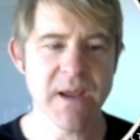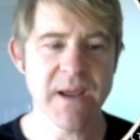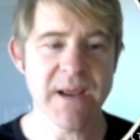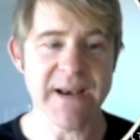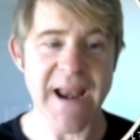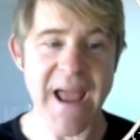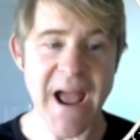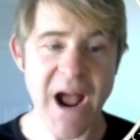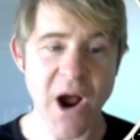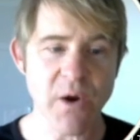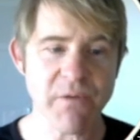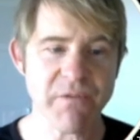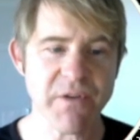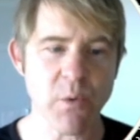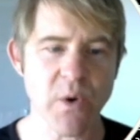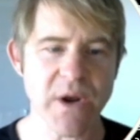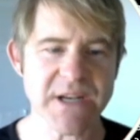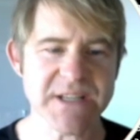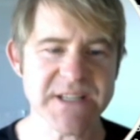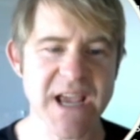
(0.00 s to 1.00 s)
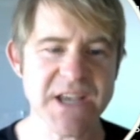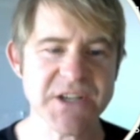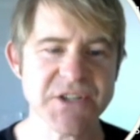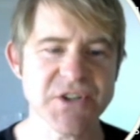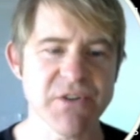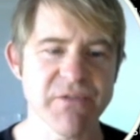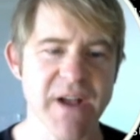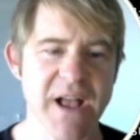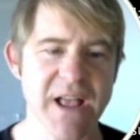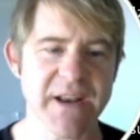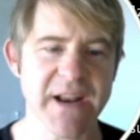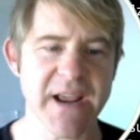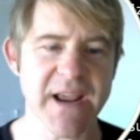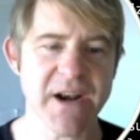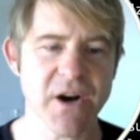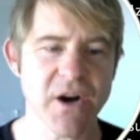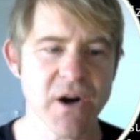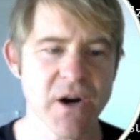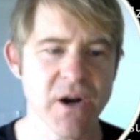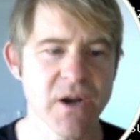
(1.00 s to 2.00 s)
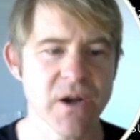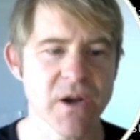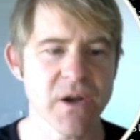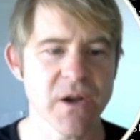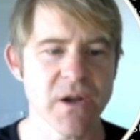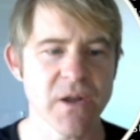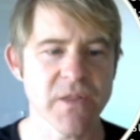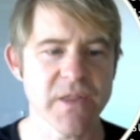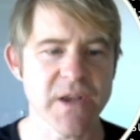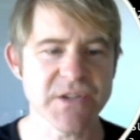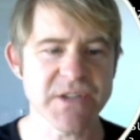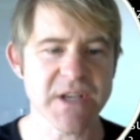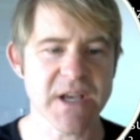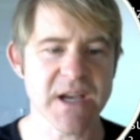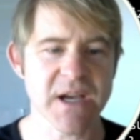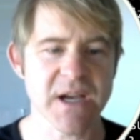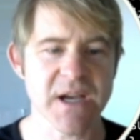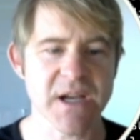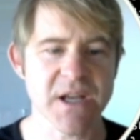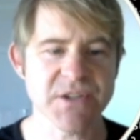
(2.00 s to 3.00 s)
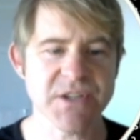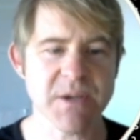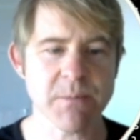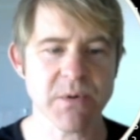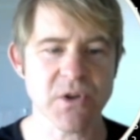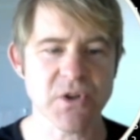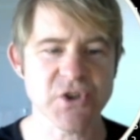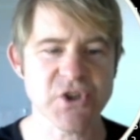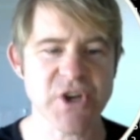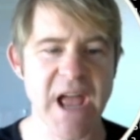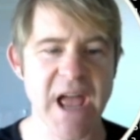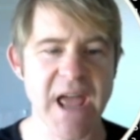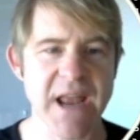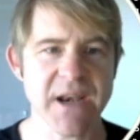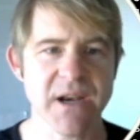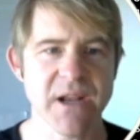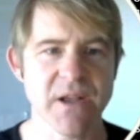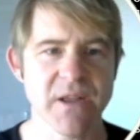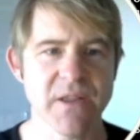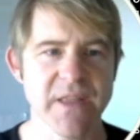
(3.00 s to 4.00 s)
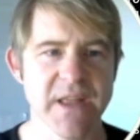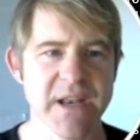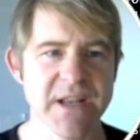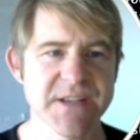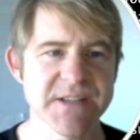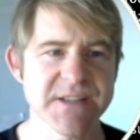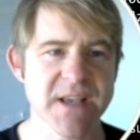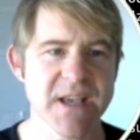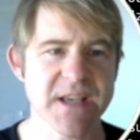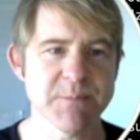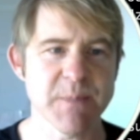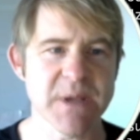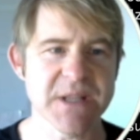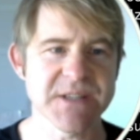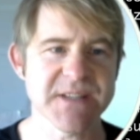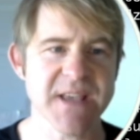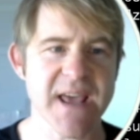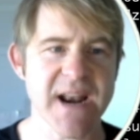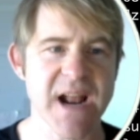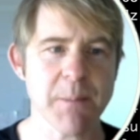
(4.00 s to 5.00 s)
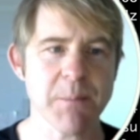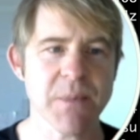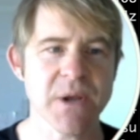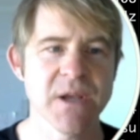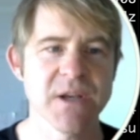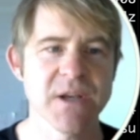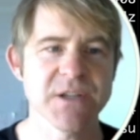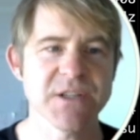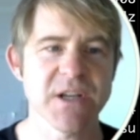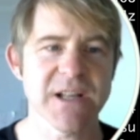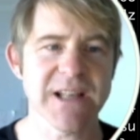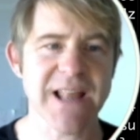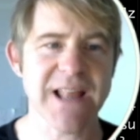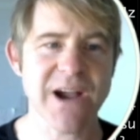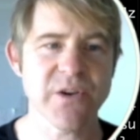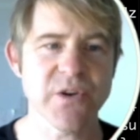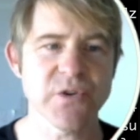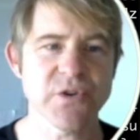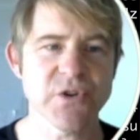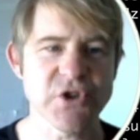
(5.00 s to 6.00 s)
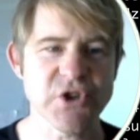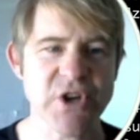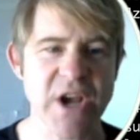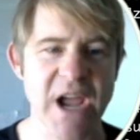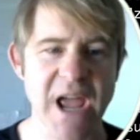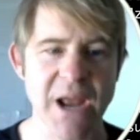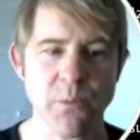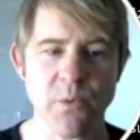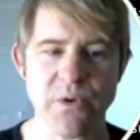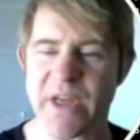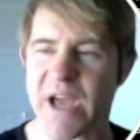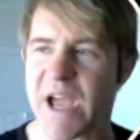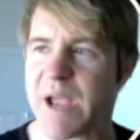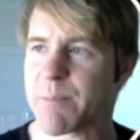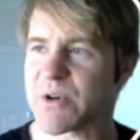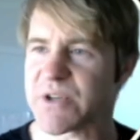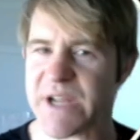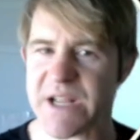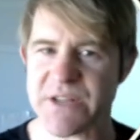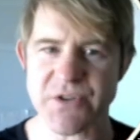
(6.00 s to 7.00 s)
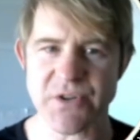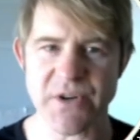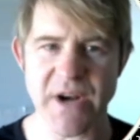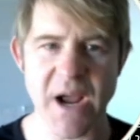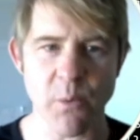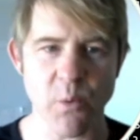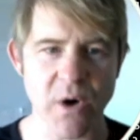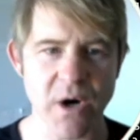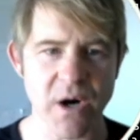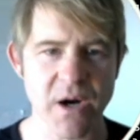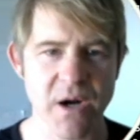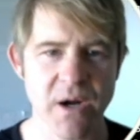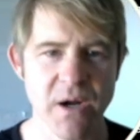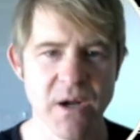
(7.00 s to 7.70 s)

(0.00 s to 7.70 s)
Now, if you want to test your validator, there's a simple chat that has been set up to allow you to chat with the Hypertensor network.